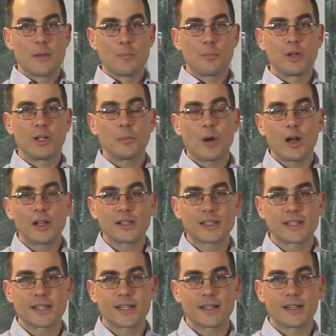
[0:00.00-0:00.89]
Bill
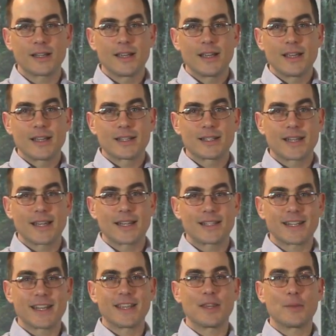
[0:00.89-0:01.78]
Mollison
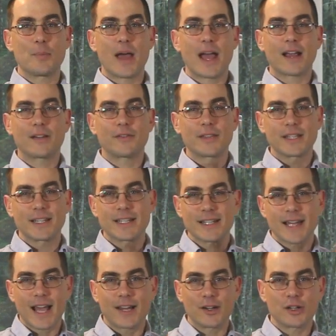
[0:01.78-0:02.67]
says in the back of the
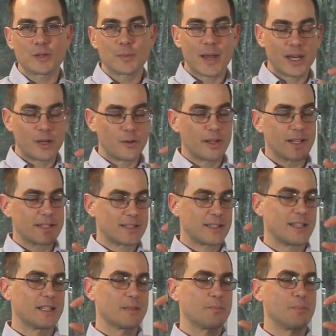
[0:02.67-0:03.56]
designer's manual, that's
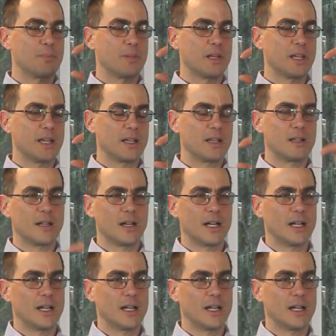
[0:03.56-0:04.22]
this big